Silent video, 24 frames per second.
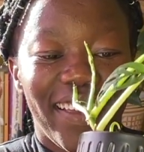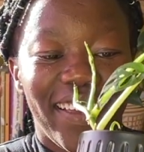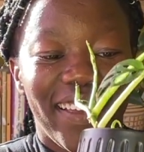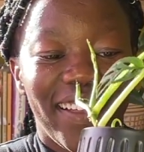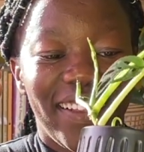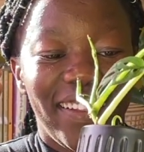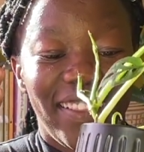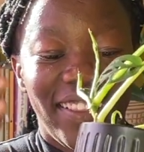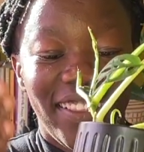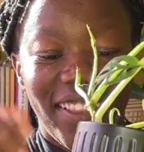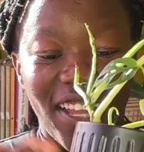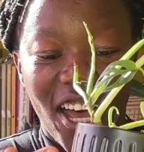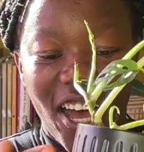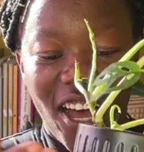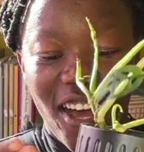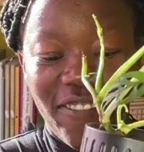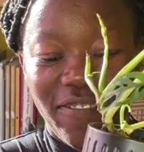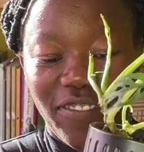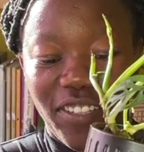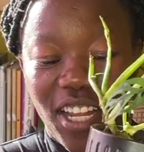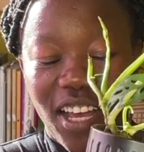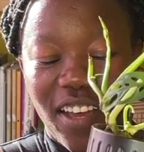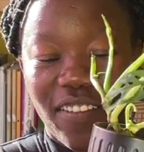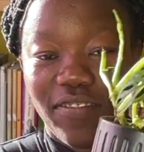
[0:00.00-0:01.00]

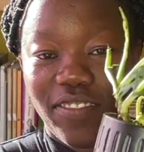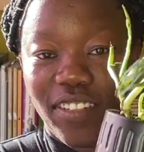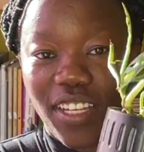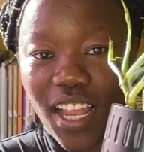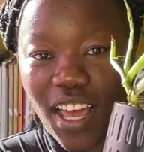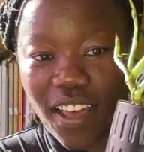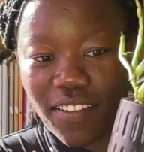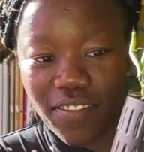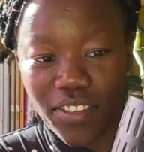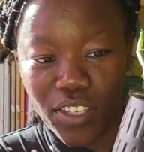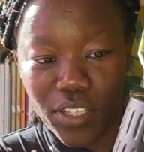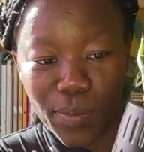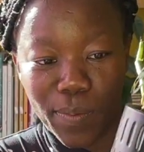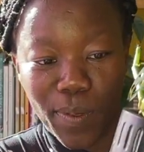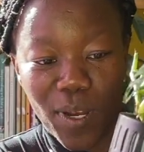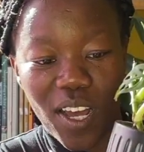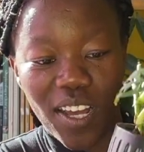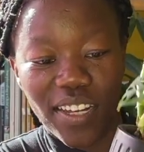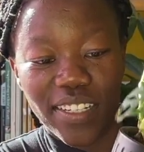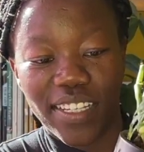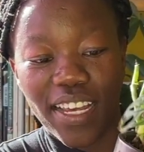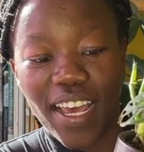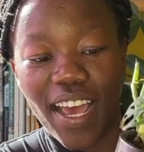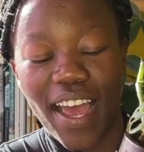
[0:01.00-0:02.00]
love this
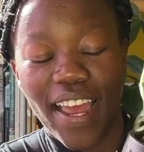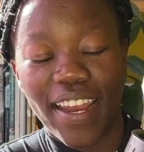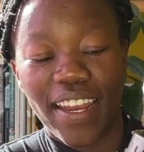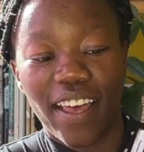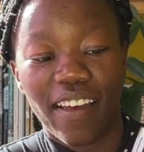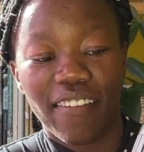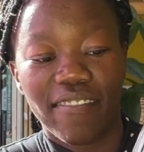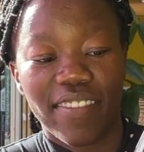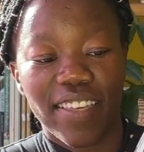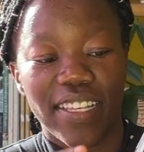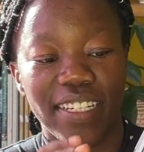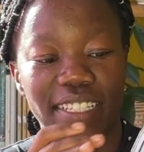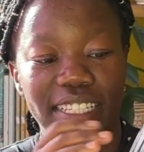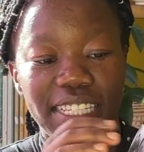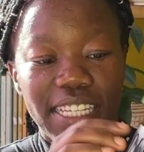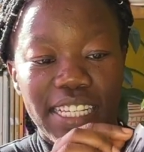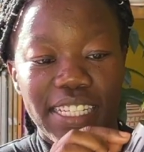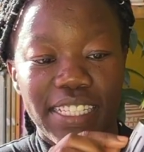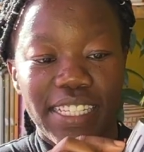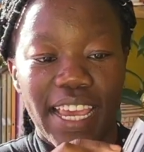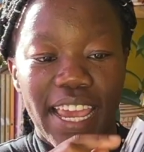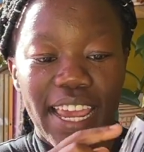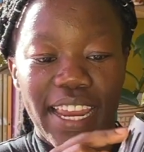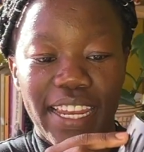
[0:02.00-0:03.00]
planter. I love the
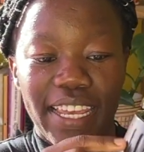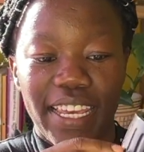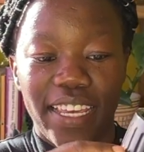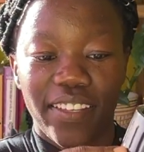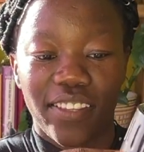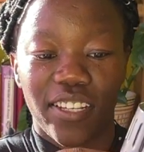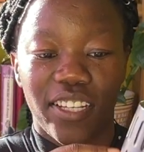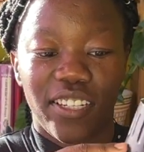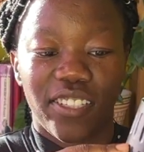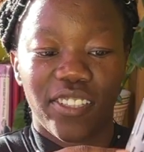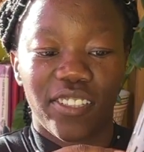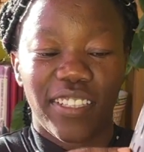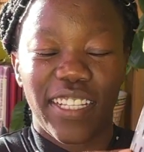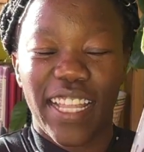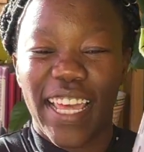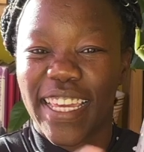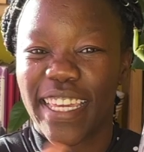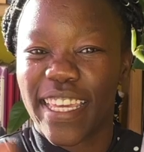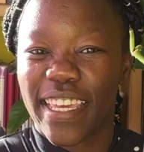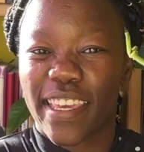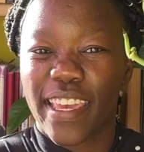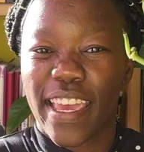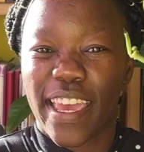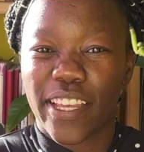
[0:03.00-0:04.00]
detailing, the little like
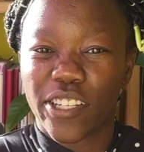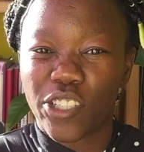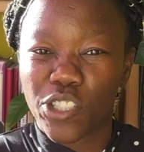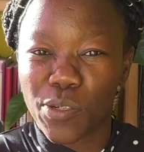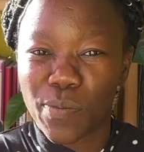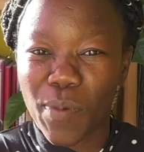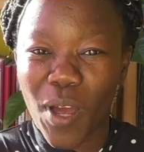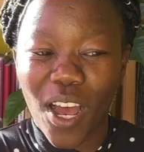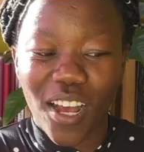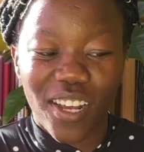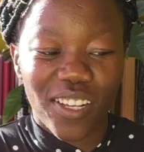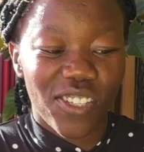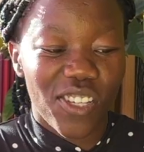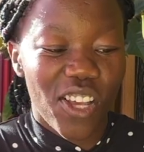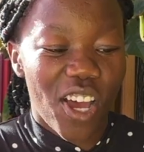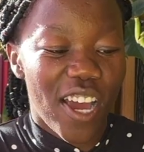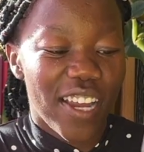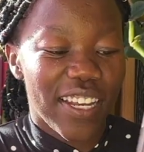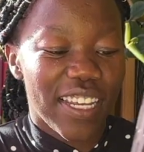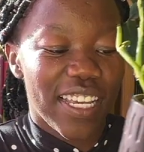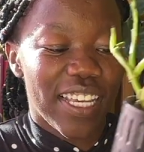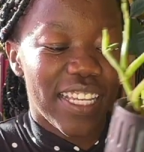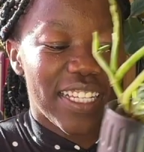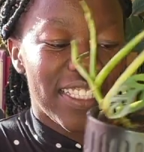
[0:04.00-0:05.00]
etch marks
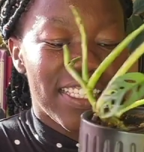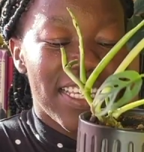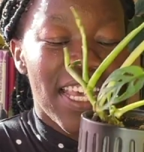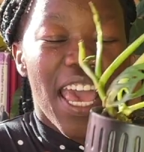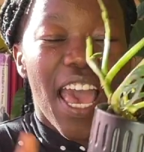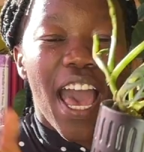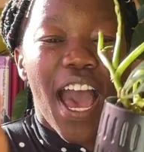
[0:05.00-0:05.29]
on it.